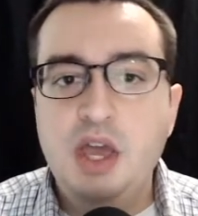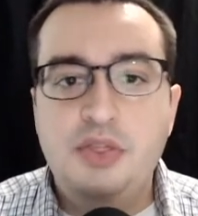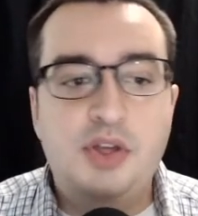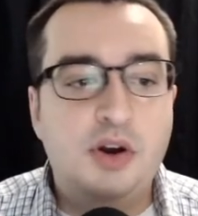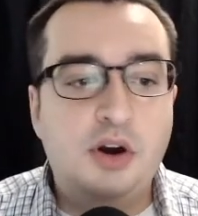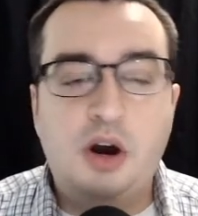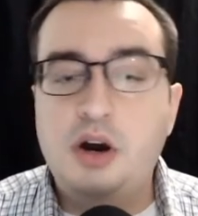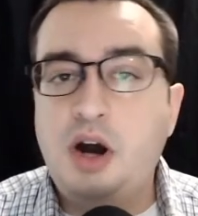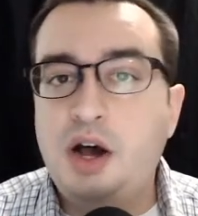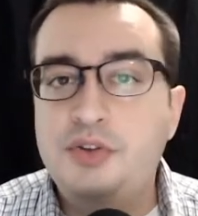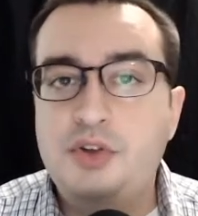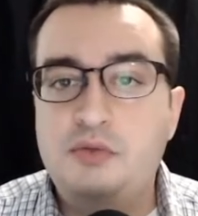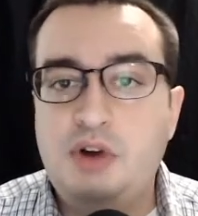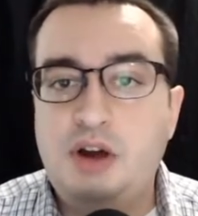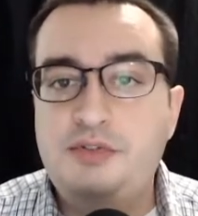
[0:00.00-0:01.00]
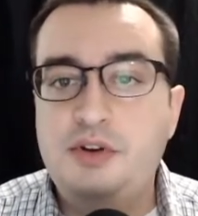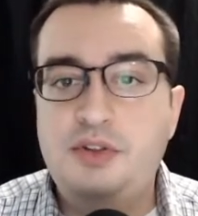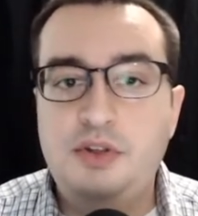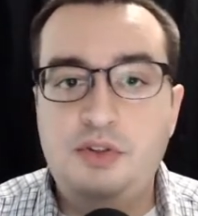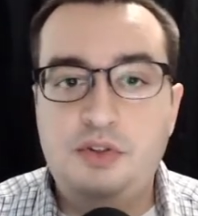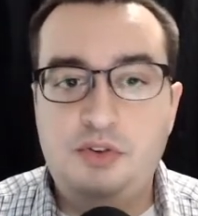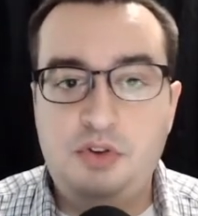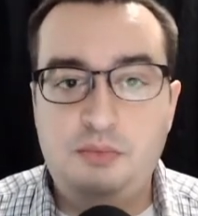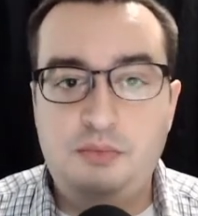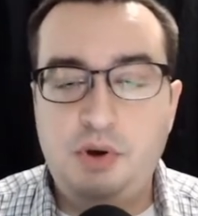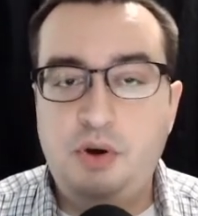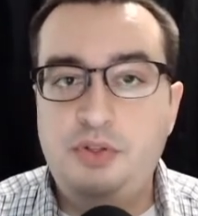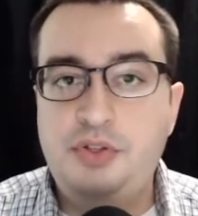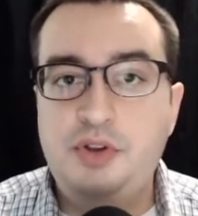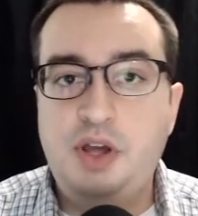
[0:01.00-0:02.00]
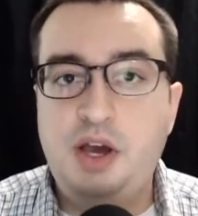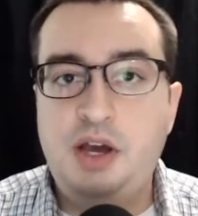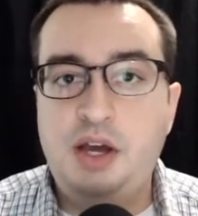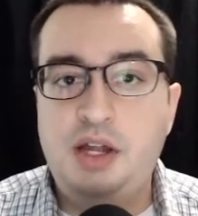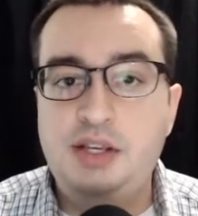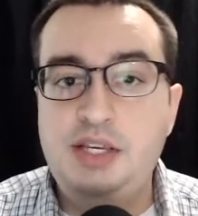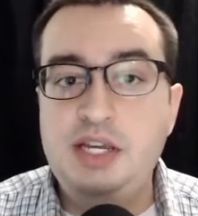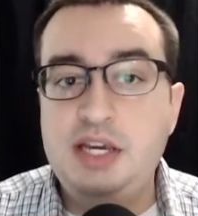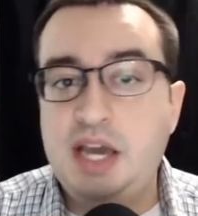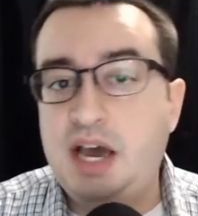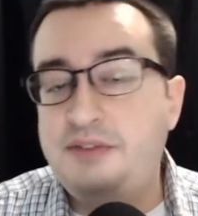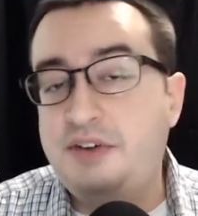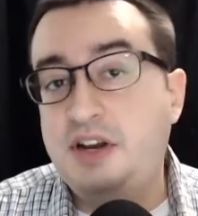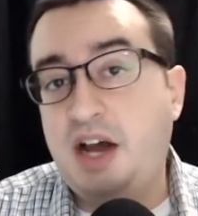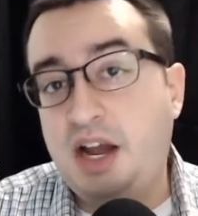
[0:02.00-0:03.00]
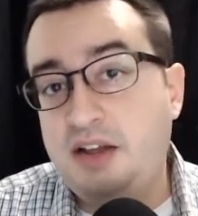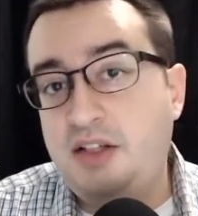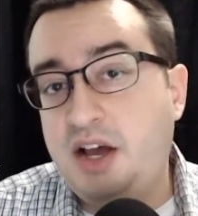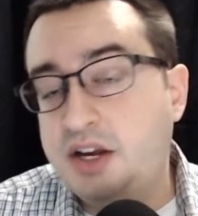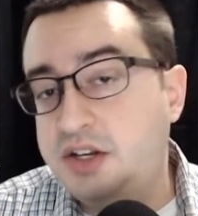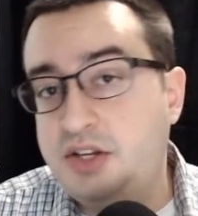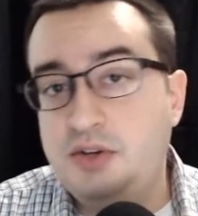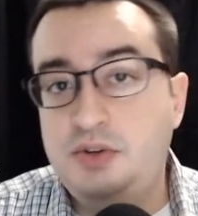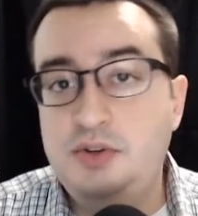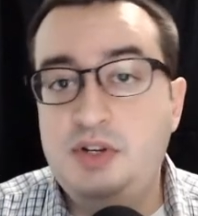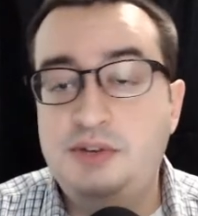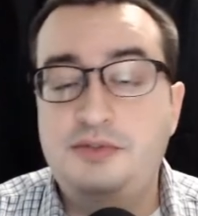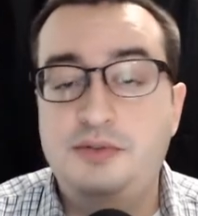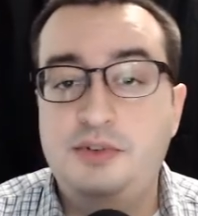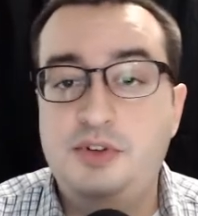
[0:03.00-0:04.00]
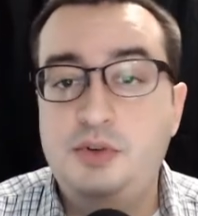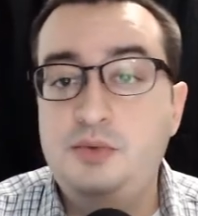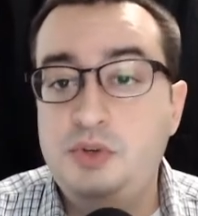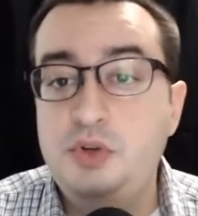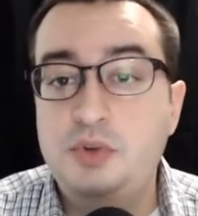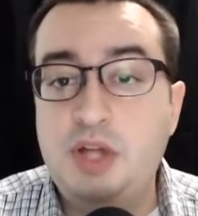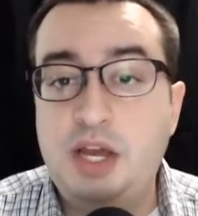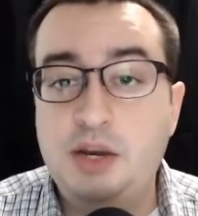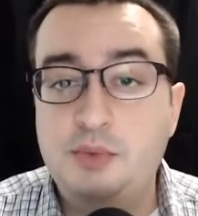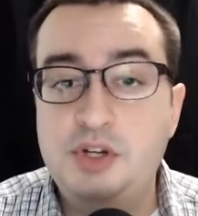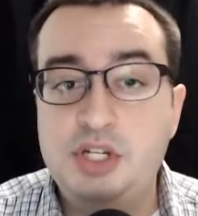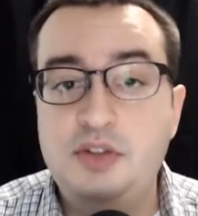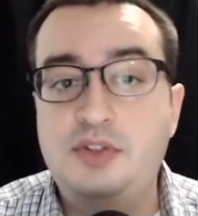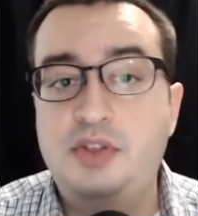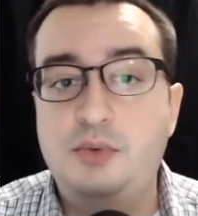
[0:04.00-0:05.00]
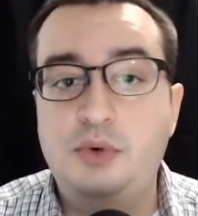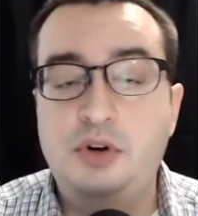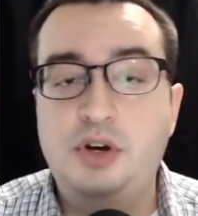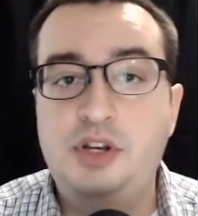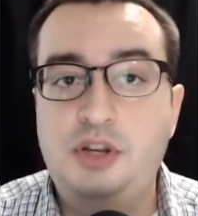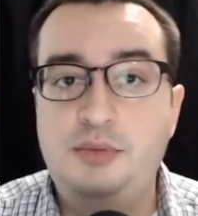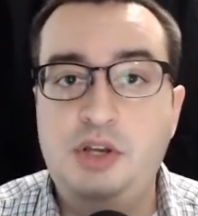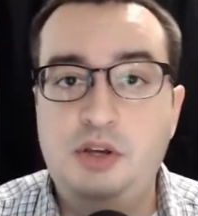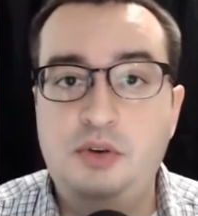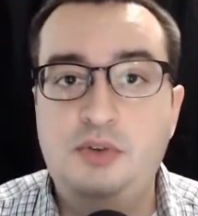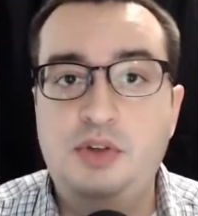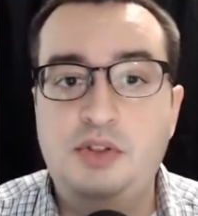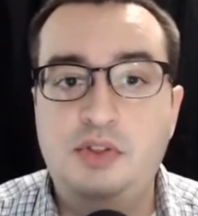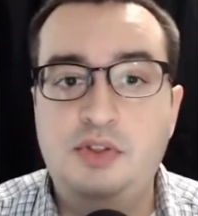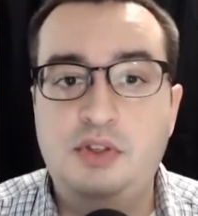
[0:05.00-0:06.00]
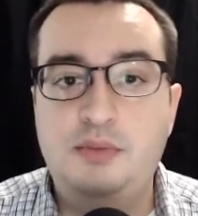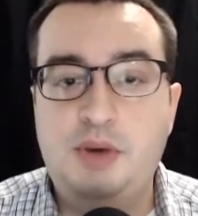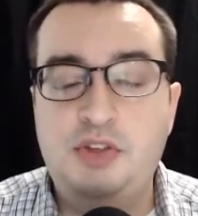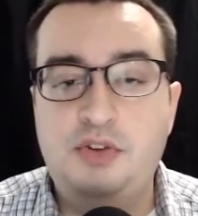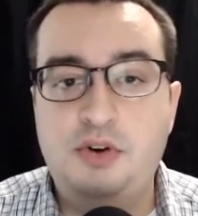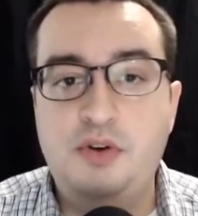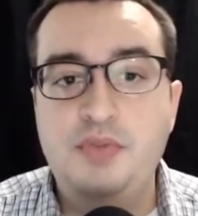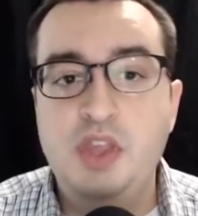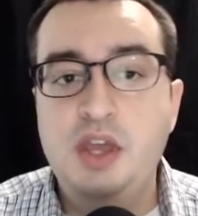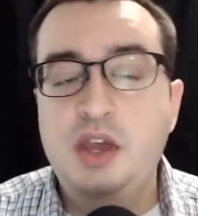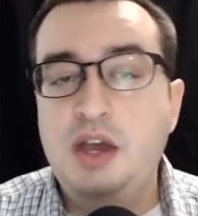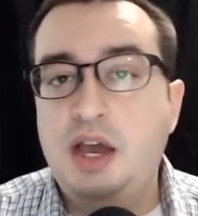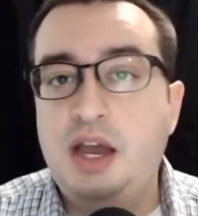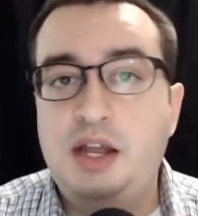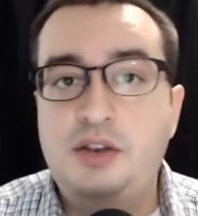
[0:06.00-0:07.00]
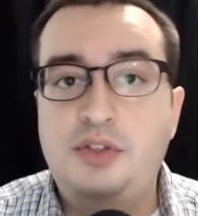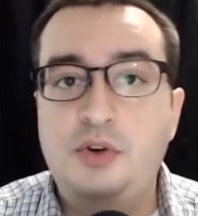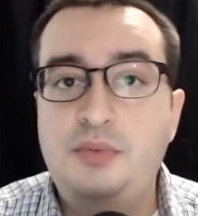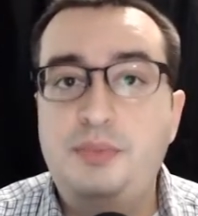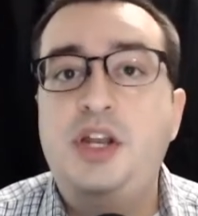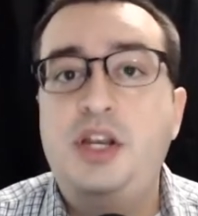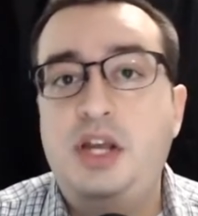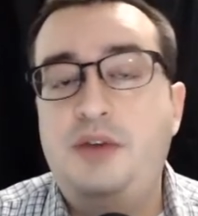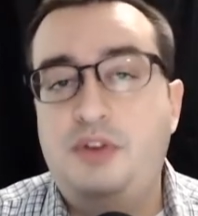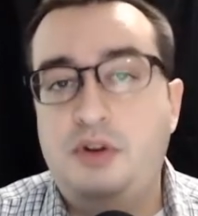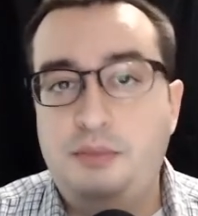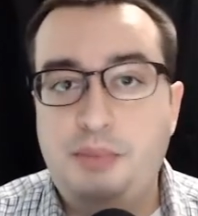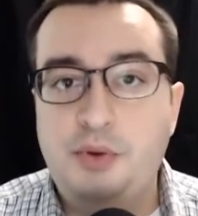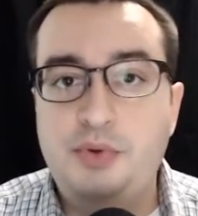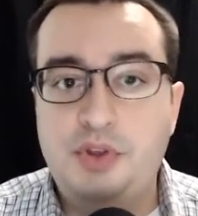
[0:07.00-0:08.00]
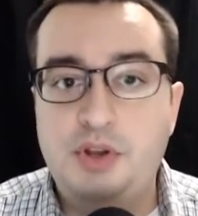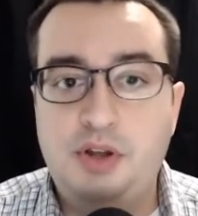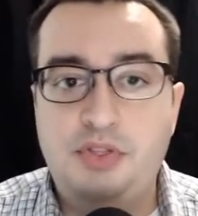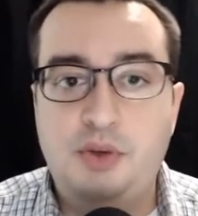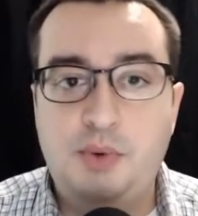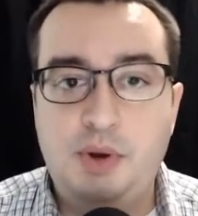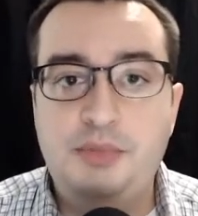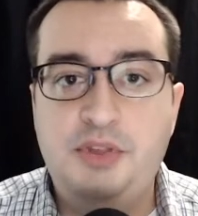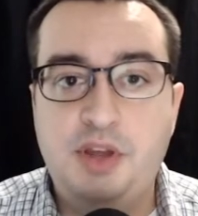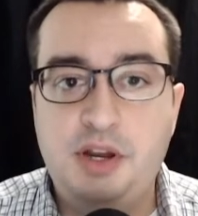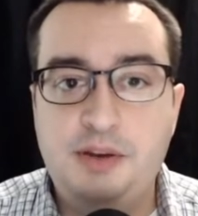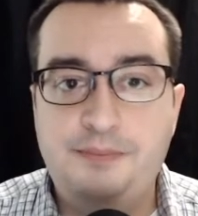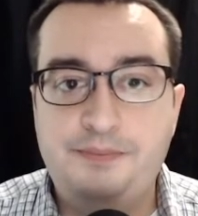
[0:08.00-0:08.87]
There are also references to both decaf and ILOC, two new languages that we're going to be using this semester, and those PDFs are posted on the website.